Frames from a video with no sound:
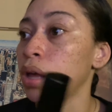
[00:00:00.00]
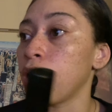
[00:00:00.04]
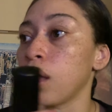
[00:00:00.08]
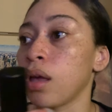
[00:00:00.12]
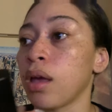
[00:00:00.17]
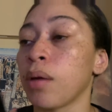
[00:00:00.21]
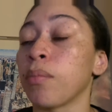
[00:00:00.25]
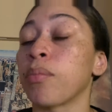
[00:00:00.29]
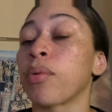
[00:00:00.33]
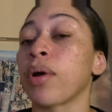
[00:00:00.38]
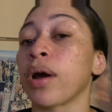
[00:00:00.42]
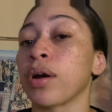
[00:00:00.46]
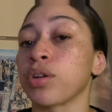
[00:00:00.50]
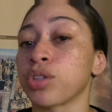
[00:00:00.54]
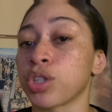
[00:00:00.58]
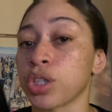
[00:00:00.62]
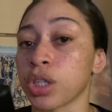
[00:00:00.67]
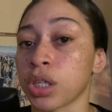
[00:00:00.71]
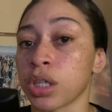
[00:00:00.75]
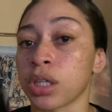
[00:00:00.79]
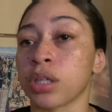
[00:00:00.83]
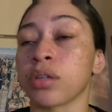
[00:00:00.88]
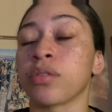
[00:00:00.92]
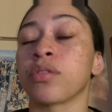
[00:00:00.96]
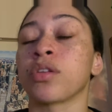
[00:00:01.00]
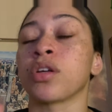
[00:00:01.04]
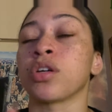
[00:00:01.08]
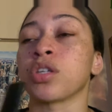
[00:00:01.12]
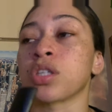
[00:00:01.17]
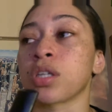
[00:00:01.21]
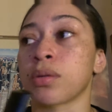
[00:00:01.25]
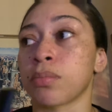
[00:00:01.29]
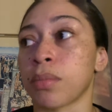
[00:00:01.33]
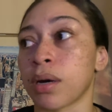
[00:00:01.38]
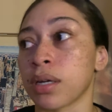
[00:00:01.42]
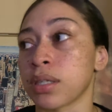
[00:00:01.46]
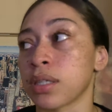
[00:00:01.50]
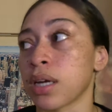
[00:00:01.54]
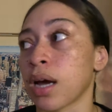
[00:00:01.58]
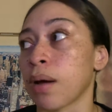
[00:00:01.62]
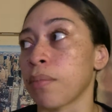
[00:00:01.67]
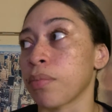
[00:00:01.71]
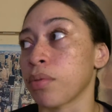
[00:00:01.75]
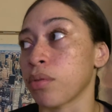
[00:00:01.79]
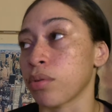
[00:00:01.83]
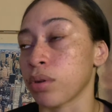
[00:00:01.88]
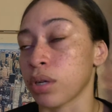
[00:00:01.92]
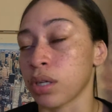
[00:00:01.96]
And Brown Sugar, those are my top
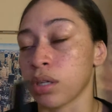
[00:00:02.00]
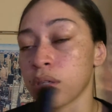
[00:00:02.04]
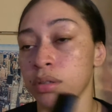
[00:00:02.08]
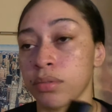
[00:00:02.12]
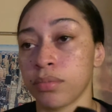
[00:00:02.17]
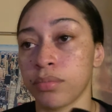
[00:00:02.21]
three.